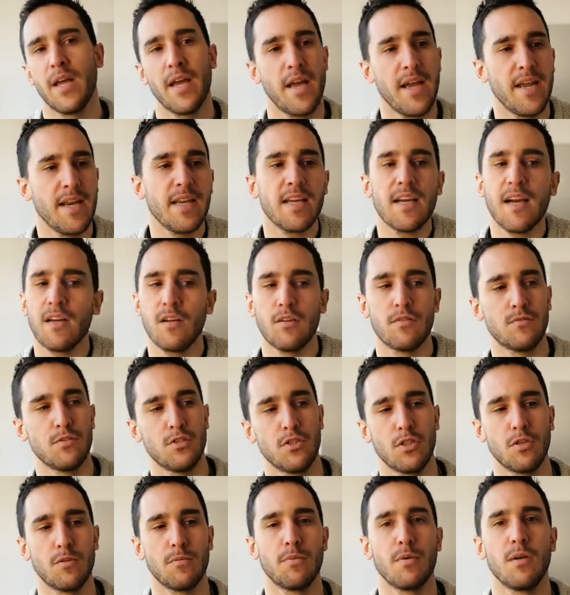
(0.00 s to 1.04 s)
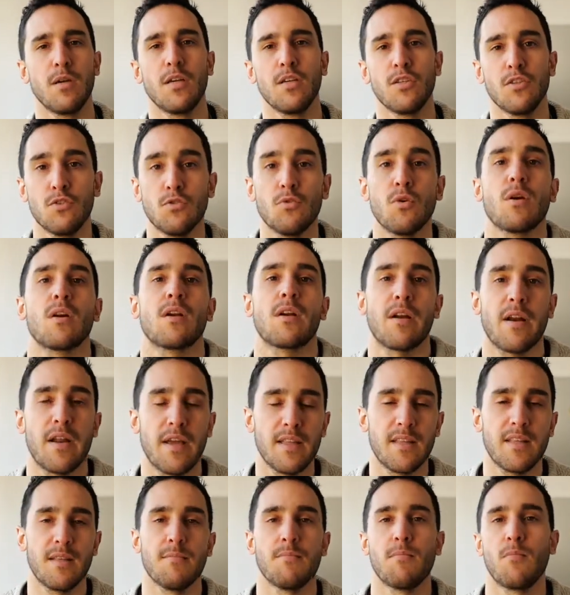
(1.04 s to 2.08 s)
any kind of job, you are
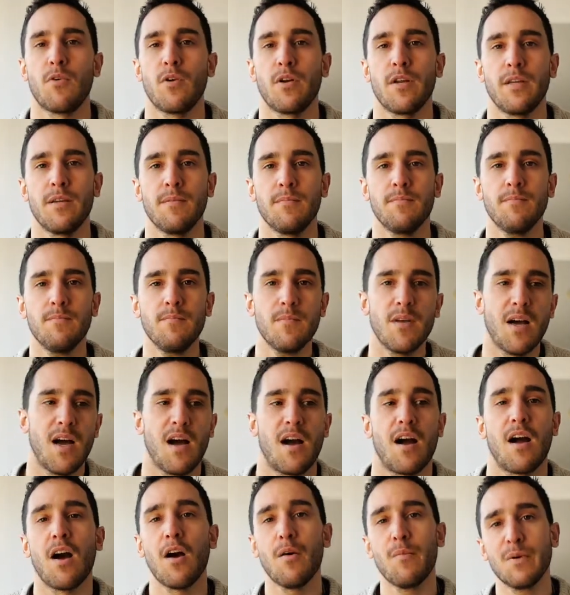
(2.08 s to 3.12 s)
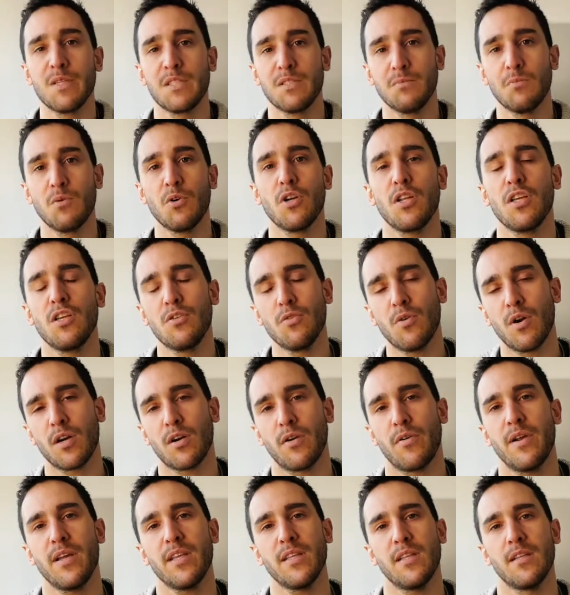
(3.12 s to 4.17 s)
creating money. And how much money you are
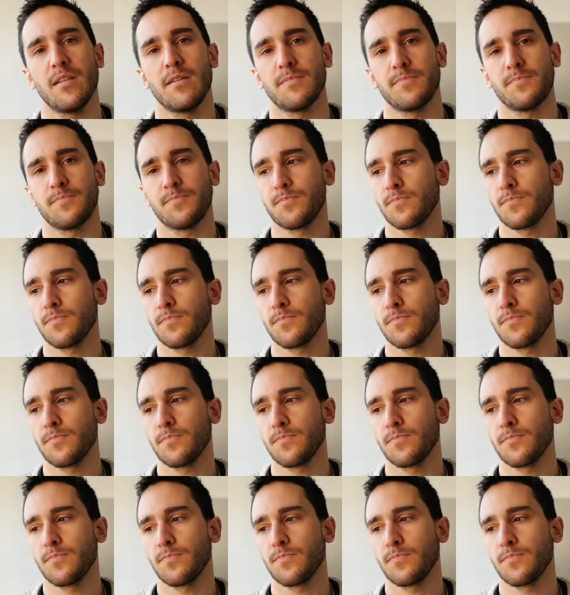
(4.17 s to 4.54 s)
creating?